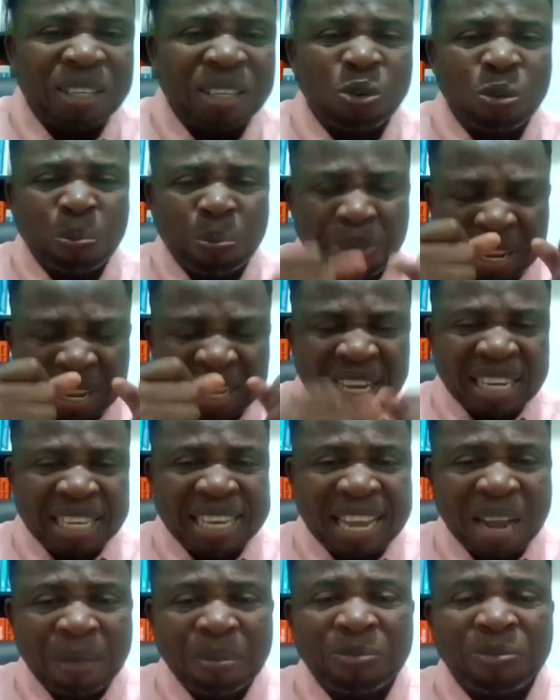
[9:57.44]
to bring it
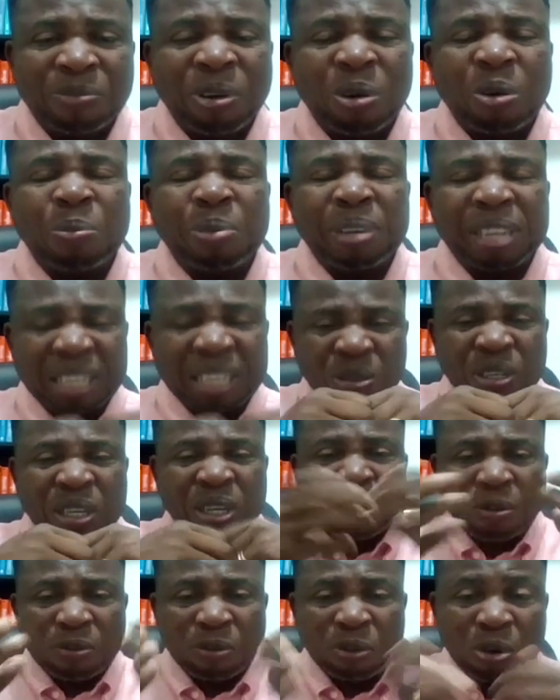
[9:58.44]
down before we begin to think
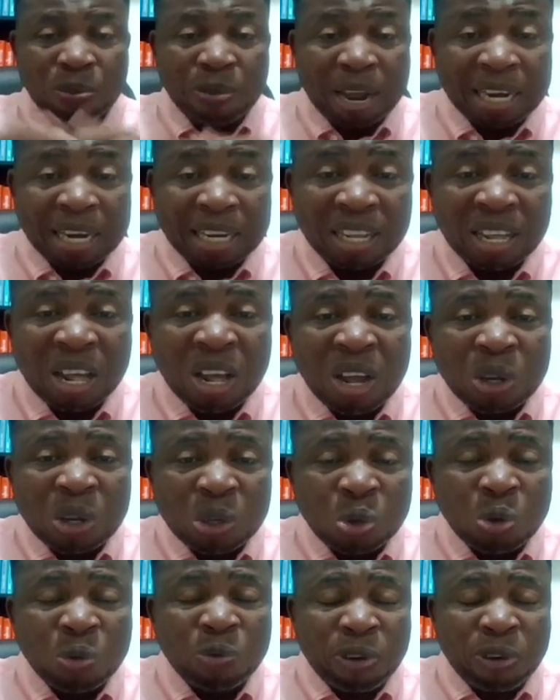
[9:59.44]
of globally?
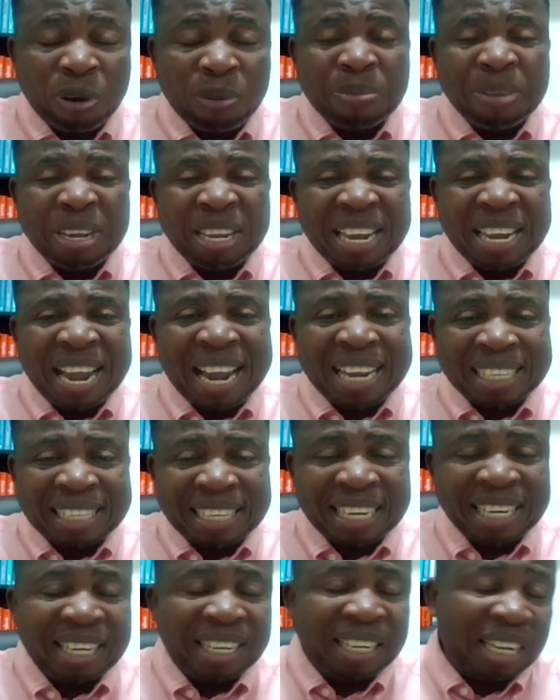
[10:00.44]
So for me, I
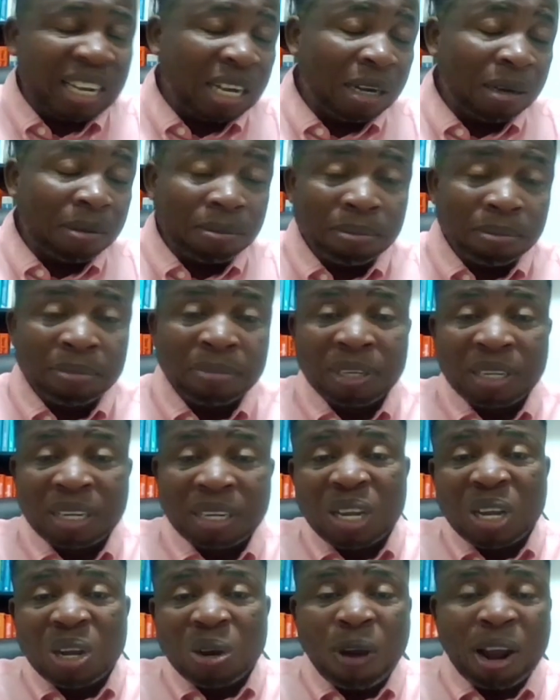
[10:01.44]
think
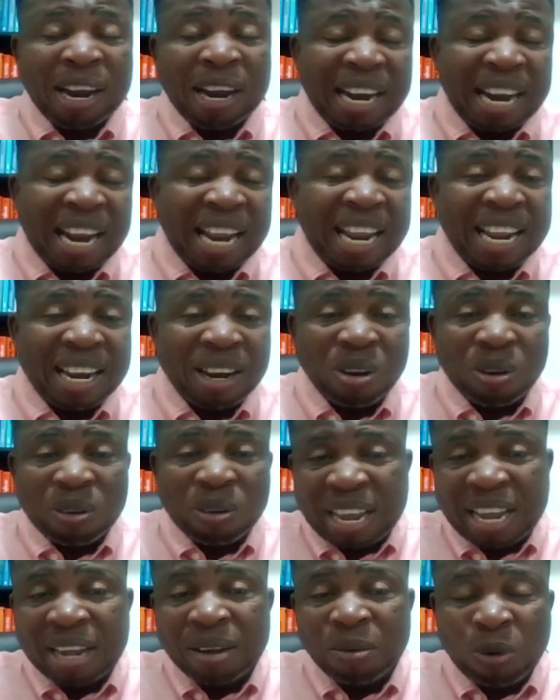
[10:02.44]
another
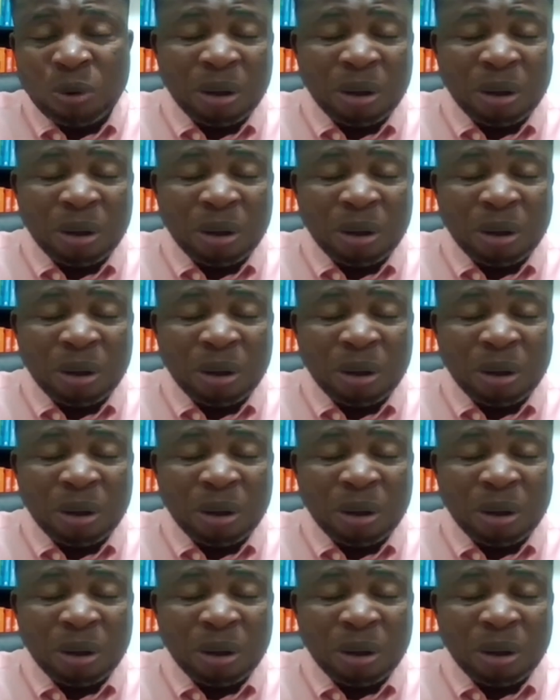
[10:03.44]
year,